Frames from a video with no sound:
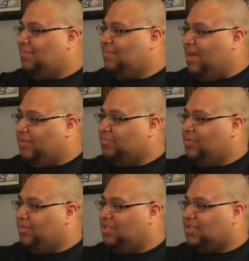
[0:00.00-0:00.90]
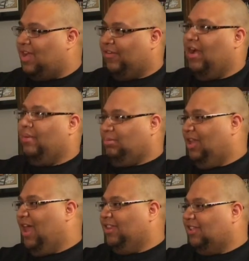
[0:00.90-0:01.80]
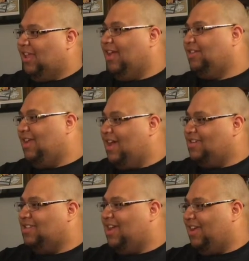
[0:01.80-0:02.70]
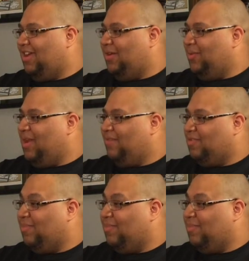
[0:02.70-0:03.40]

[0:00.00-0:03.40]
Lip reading: Powers Boothe is like, well, I'm glad that guy's out of here, whatever.